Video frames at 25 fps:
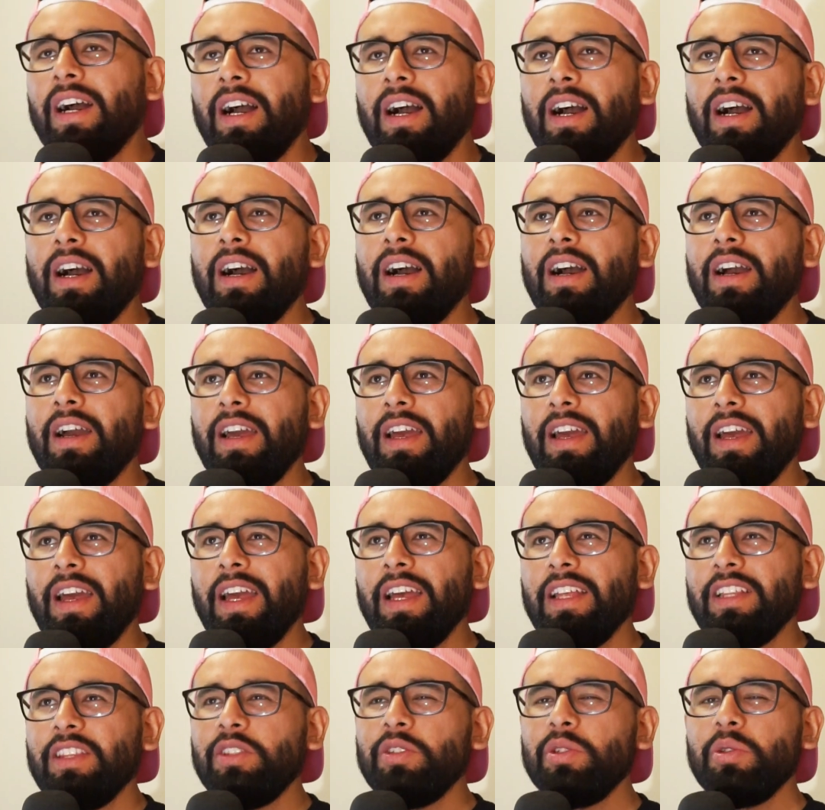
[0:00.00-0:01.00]
Uh,
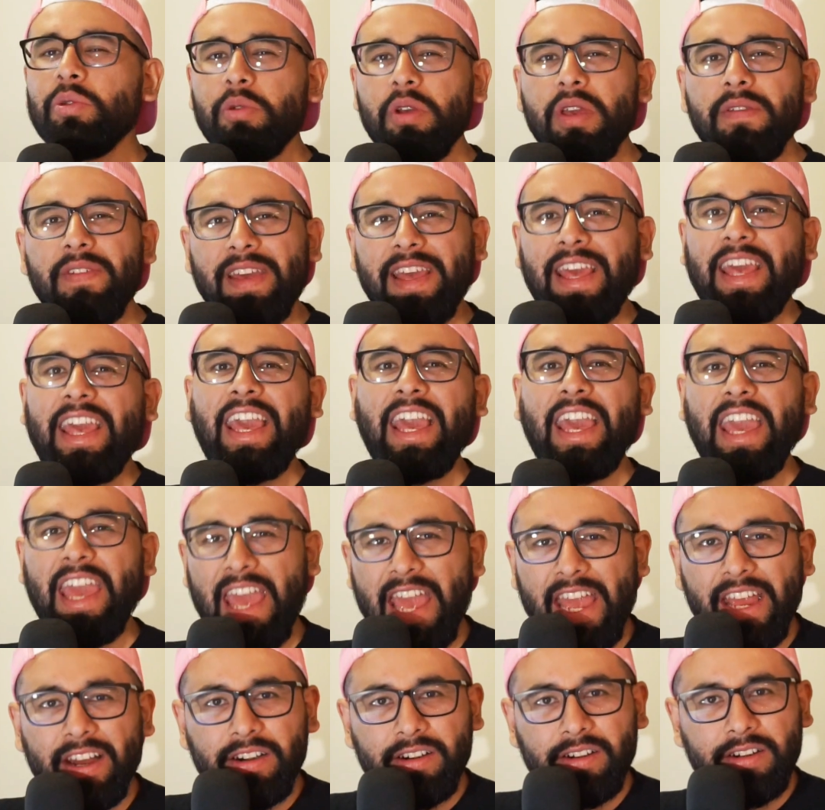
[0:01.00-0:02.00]
and do you even
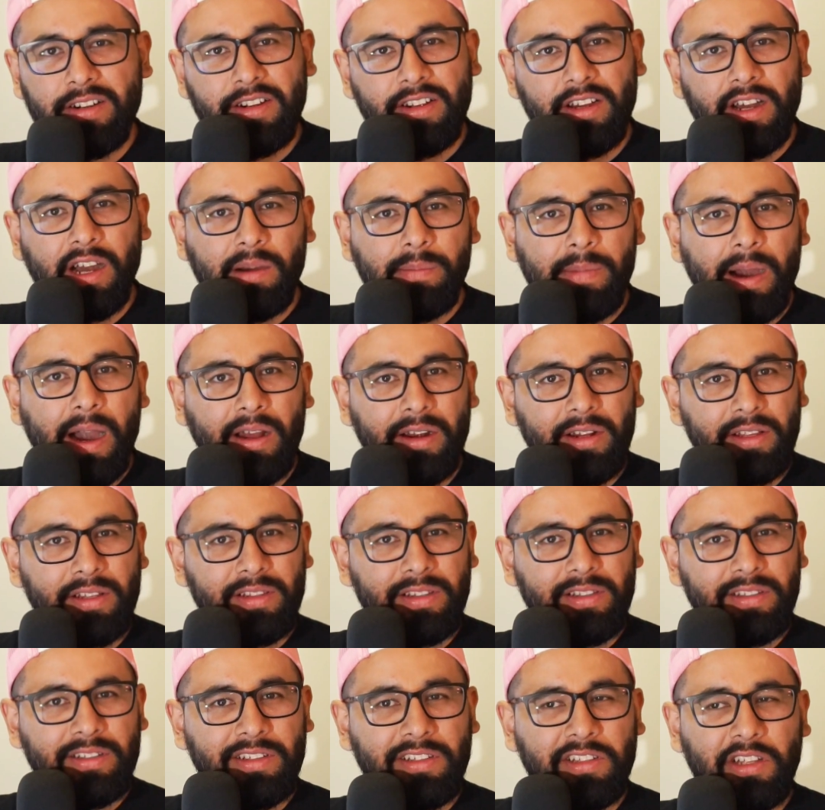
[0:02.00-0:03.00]
care about it?